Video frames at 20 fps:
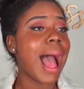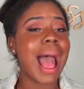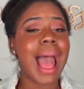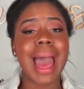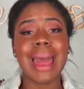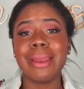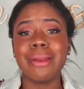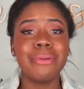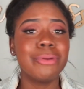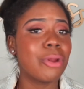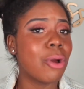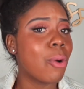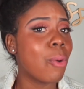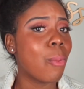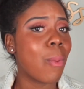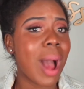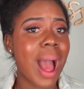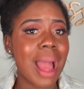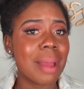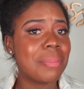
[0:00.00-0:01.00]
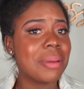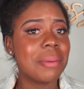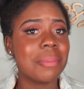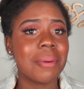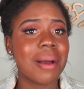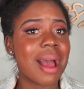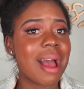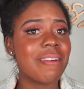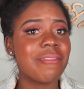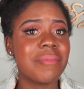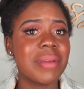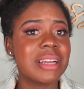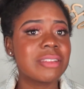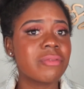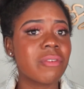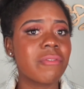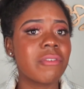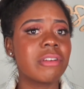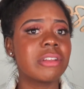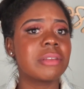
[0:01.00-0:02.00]
I don't know why people have mixed
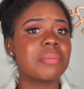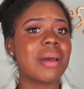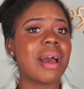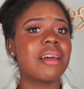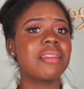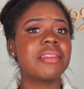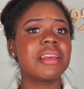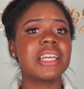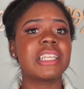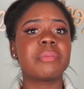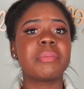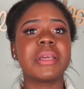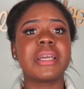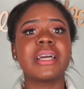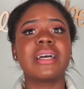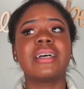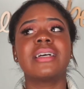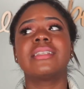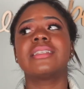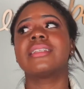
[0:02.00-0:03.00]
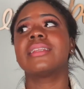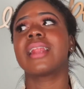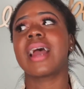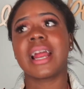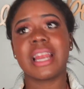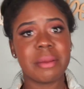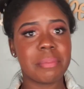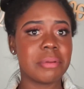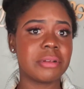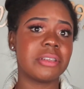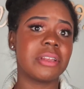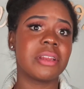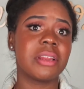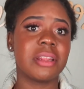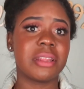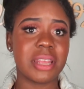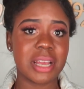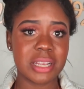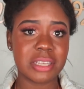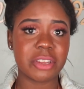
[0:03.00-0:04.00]
reviews about this, because 90% of the
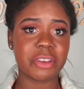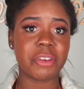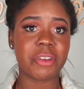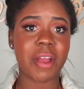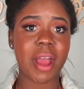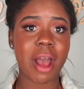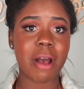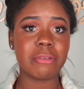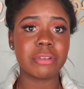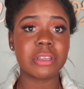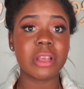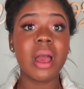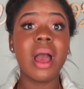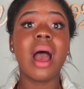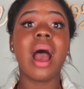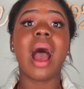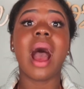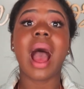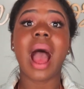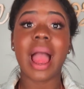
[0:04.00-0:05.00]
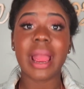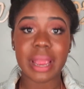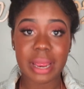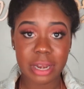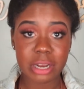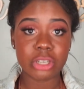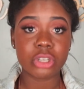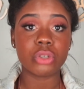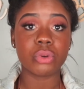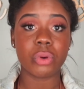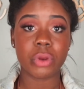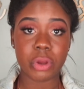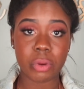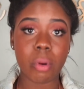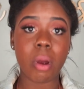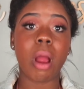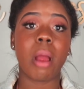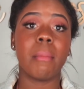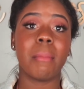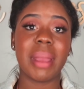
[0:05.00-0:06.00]
things in your house, I can assure you,
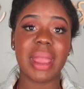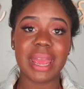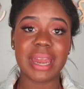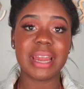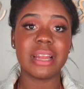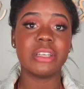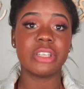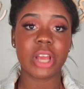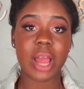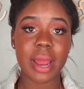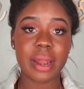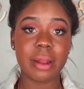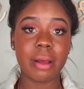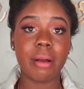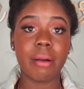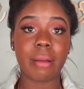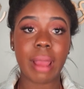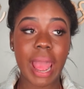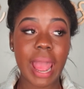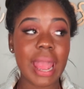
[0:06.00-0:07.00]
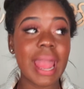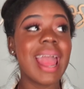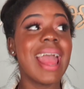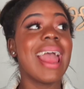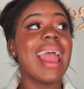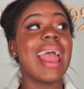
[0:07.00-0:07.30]
are made in China, okay?